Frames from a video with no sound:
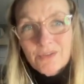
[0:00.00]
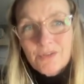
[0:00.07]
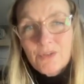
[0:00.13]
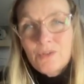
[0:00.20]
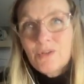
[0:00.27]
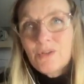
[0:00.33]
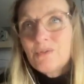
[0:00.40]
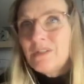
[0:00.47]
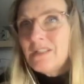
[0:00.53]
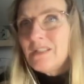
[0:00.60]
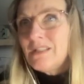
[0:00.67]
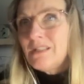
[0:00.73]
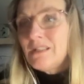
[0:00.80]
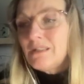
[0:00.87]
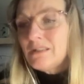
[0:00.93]
You don't
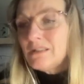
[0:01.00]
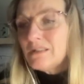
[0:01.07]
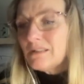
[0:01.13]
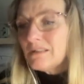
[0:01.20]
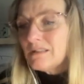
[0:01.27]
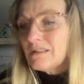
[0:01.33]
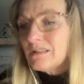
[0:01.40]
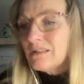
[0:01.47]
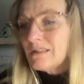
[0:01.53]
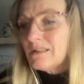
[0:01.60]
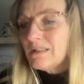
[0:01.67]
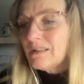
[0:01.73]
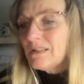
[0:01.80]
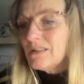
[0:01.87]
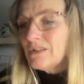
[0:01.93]
need
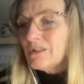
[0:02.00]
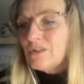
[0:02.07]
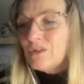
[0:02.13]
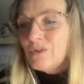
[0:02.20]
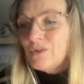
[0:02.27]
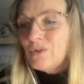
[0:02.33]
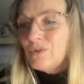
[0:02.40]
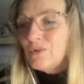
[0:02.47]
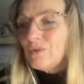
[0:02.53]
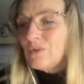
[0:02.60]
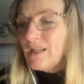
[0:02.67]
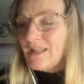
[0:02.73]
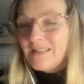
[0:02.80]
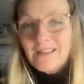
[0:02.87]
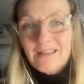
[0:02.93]
to do
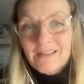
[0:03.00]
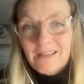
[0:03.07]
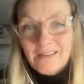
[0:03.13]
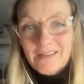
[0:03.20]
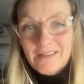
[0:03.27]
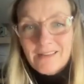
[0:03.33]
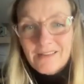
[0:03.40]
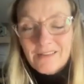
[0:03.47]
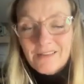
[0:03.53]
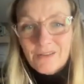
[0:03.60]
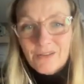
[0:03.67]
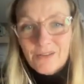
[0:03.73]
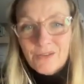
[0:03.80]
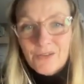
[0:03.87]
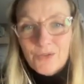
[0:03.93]
anything.
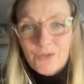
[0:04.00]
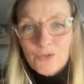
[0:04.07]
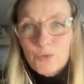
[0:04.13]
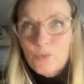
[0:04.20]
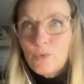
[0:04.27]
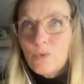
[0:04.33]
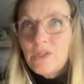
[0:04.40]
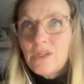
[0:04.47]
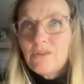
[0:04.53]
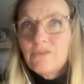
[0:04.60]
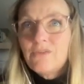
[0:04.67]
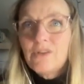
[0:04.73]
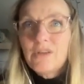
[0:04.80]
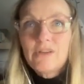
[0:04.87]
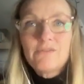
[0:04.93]
You will live
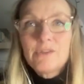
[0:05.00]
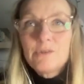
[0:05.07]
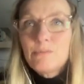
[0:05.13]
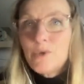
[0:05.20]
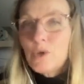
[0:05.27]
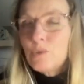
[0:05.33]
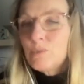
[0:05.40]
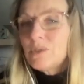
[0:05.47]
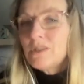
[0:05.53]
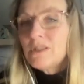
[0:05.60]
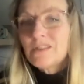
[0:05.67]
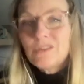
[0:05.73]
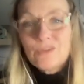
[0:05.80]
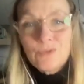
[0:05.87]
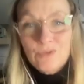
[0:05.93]
every moment
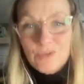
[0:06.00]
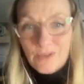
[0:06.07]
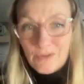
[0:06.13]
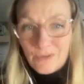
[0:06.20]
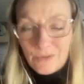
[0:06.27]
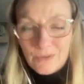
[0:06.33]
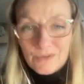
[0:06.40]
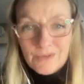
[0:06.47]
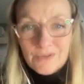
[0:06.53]
as you do.